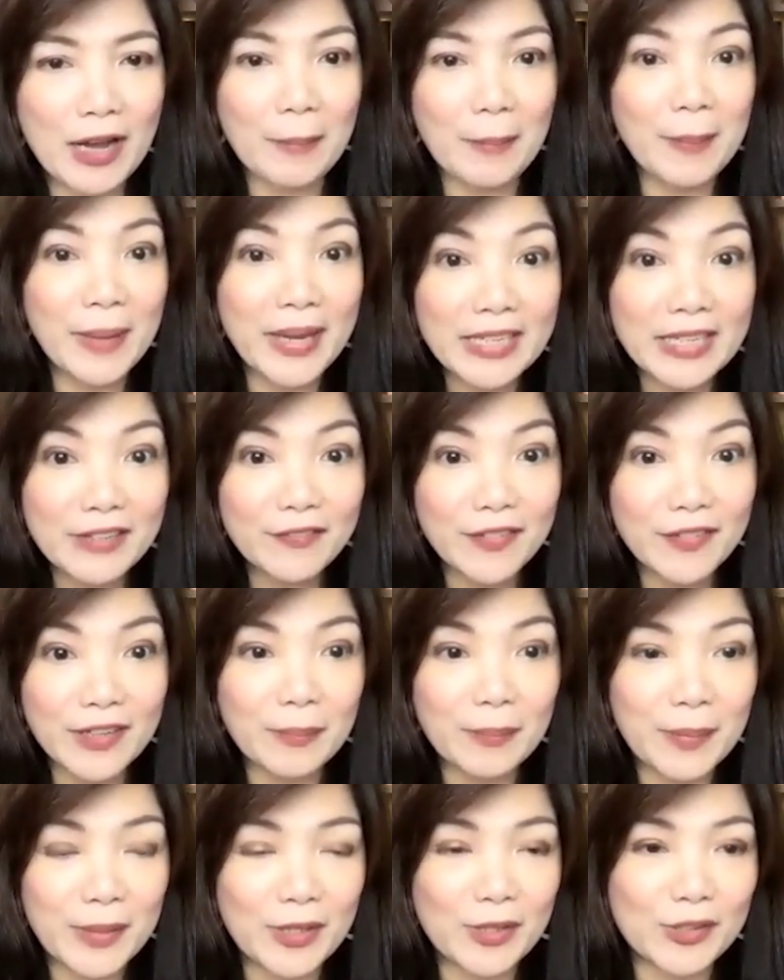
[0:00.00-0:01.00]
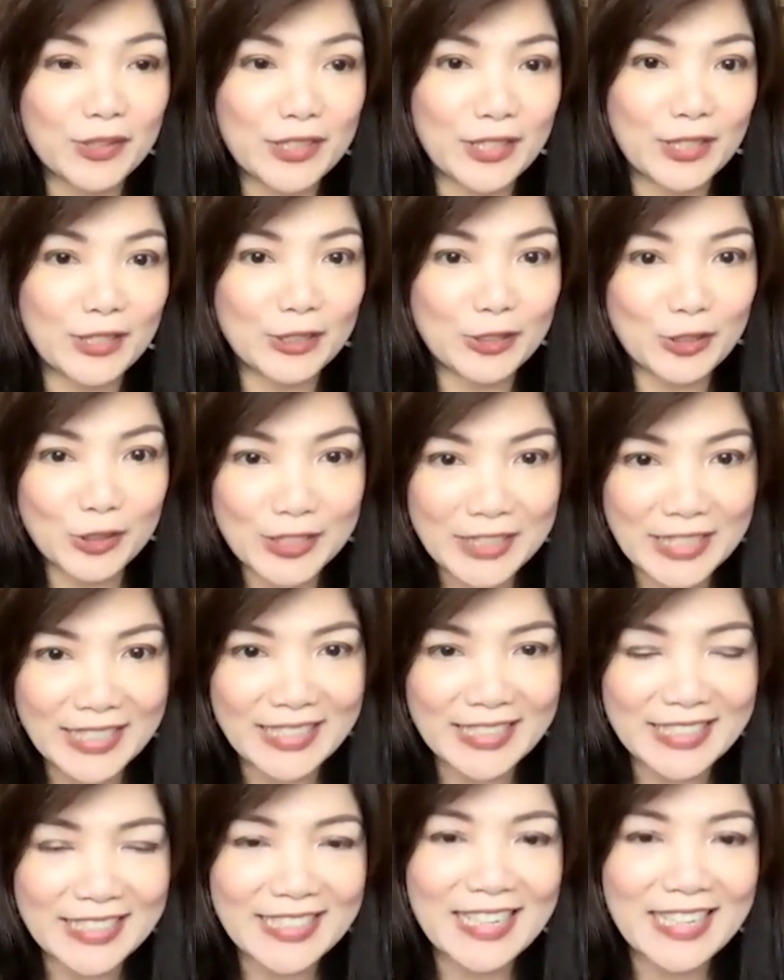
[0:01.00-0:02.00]
many Filipinos here to
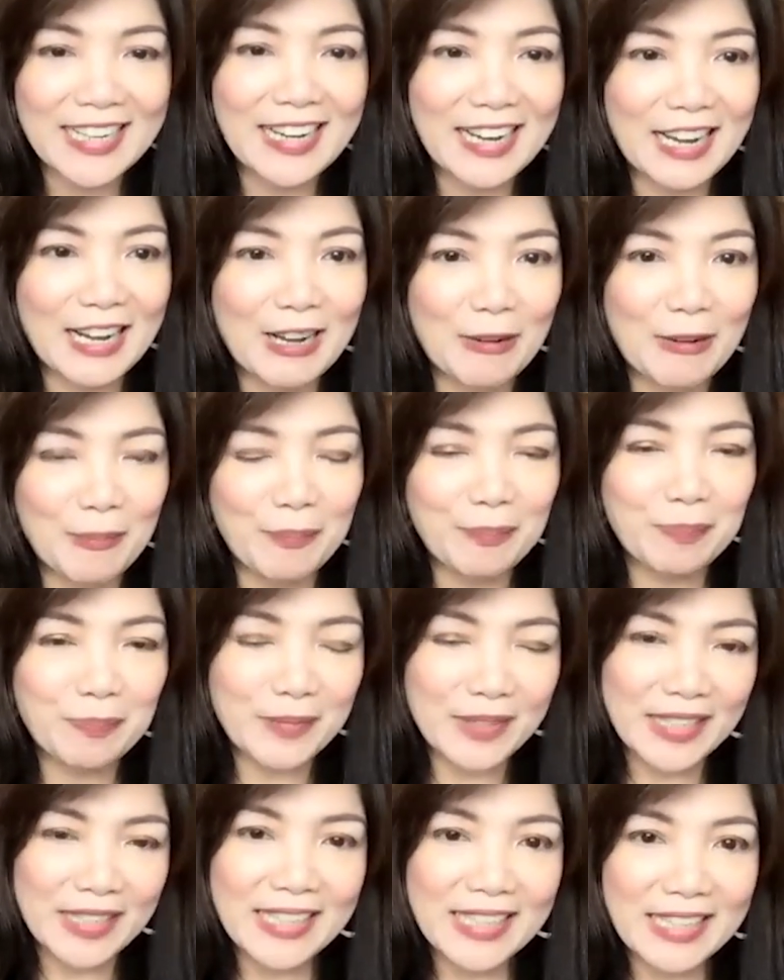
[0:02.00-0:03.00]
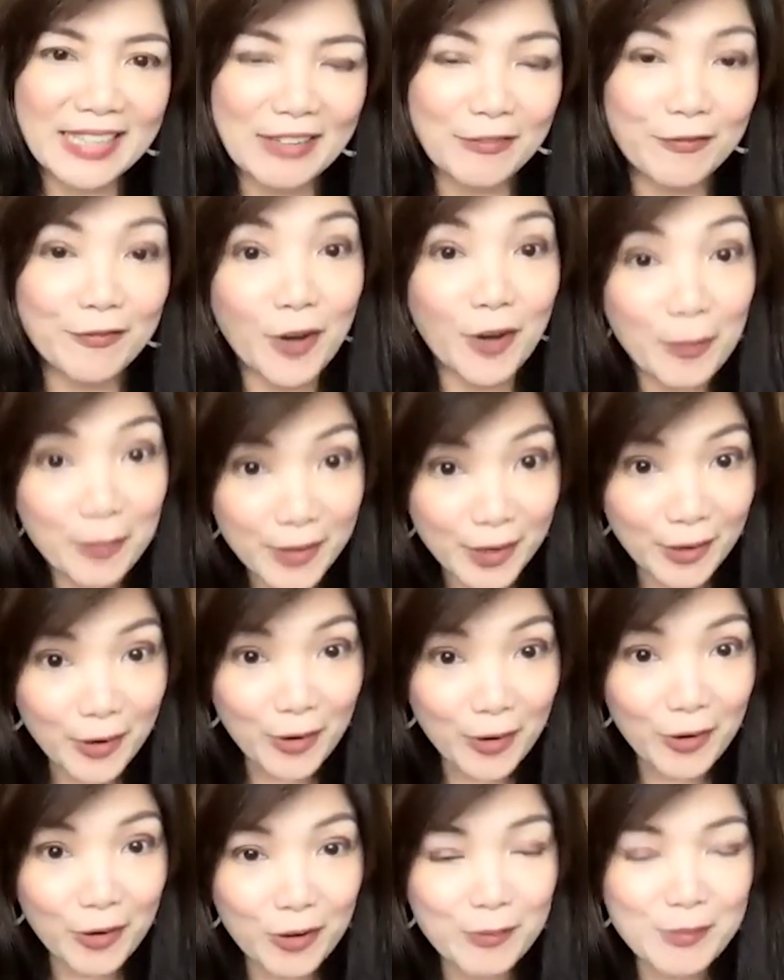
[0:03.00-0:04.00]
teach from their
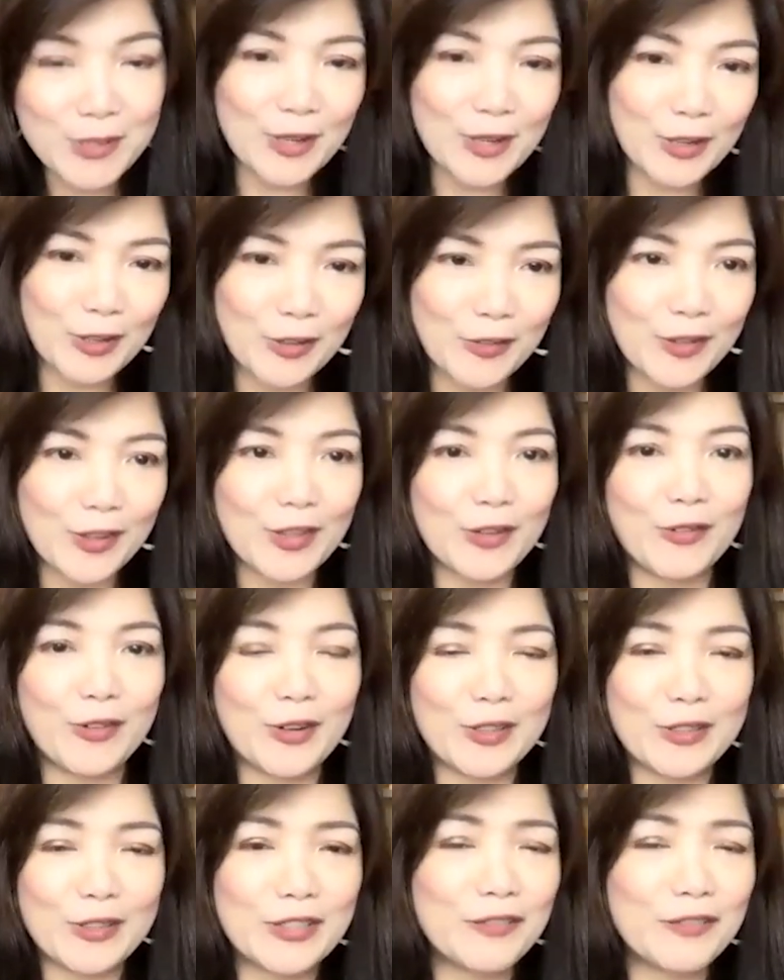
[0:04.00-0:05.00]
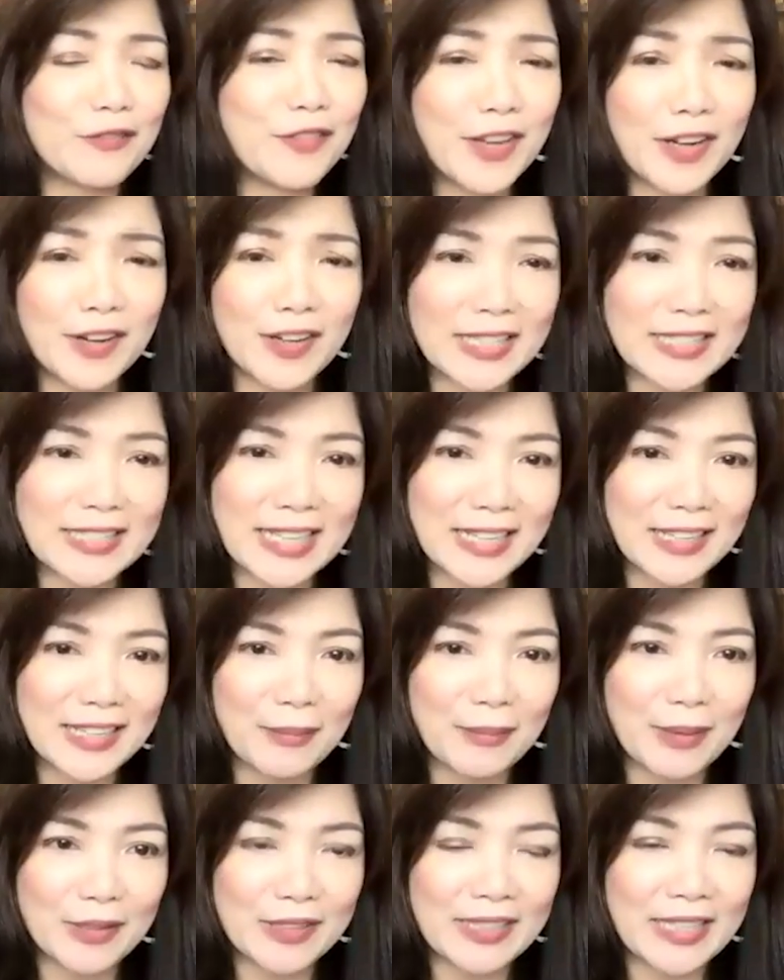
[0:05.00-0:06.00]
homes all over the world. So I'm very excited
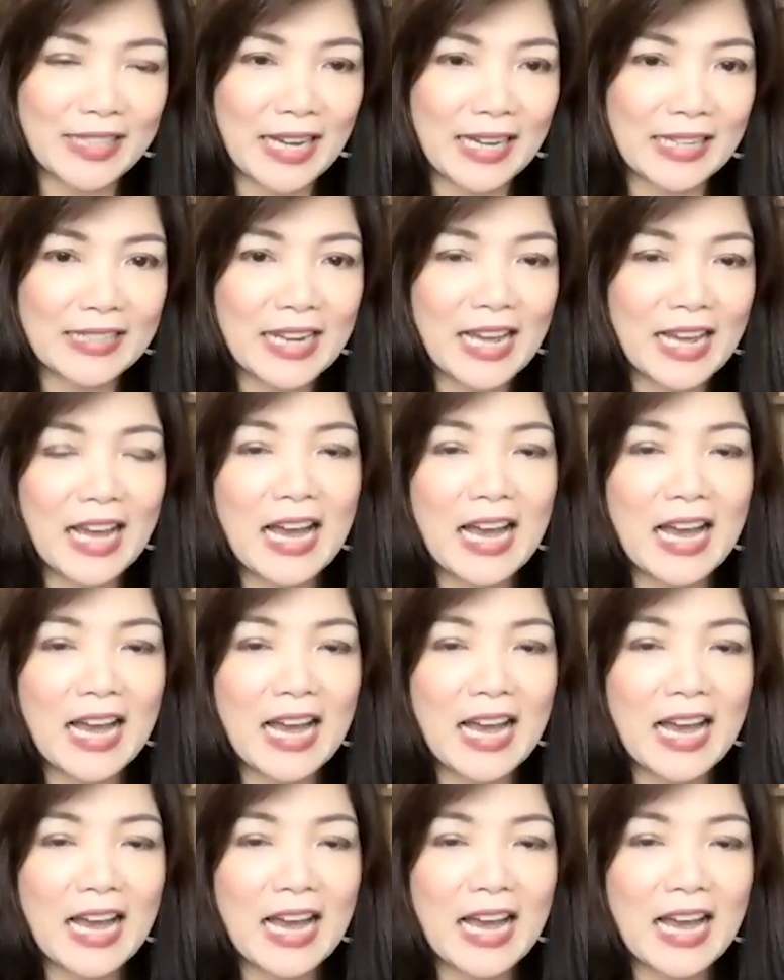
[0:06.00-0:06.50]
about that.